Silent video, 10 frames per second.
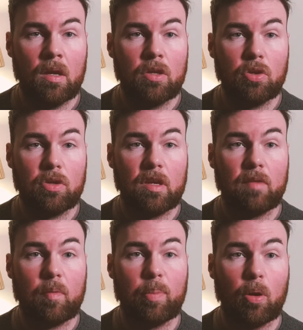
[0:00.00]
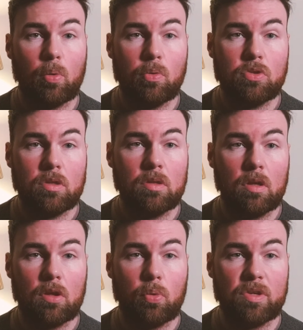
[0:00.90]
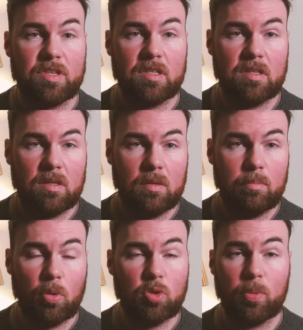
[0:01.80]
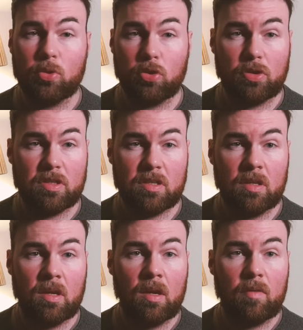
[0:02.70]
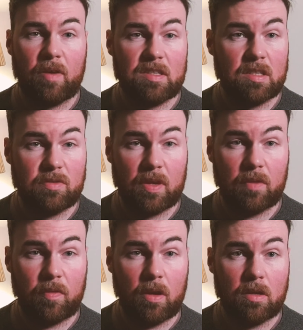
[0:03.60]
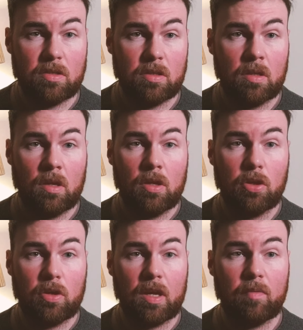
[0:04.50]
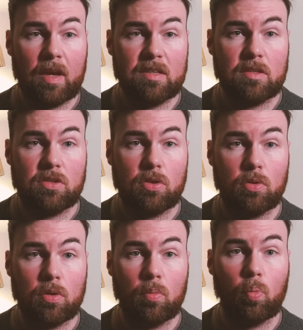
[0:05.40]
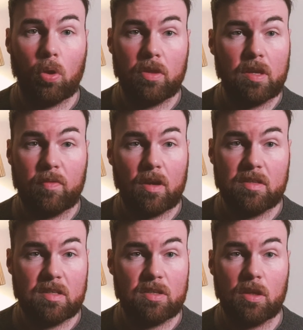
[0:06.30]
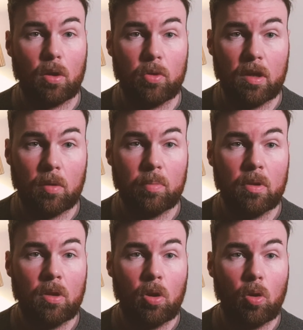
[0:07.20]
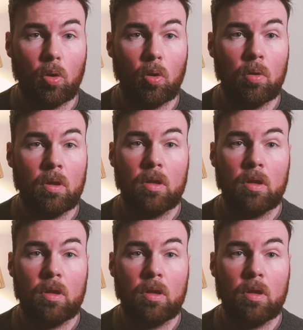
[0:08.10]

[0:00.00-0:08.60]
You could deliver polls, quizzes, multiple choice, fastest finger first. You could even ask a student what the device is that you're holding up, or